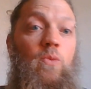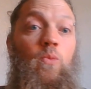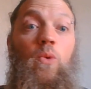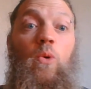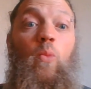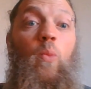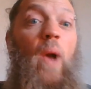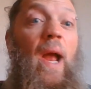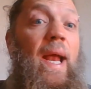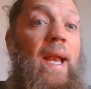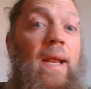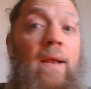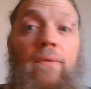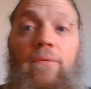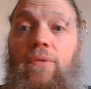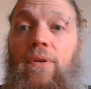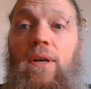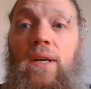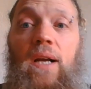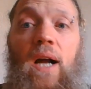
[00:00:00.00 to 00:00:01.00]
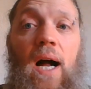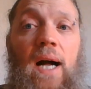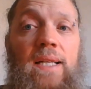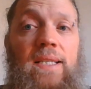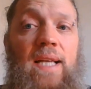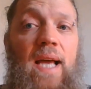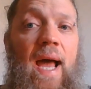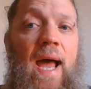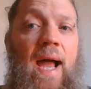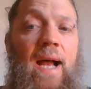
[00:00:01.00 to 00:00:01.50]
We're waiting for God
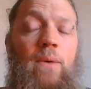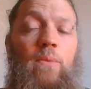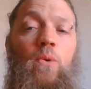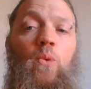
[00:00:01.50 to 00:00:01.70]
to act.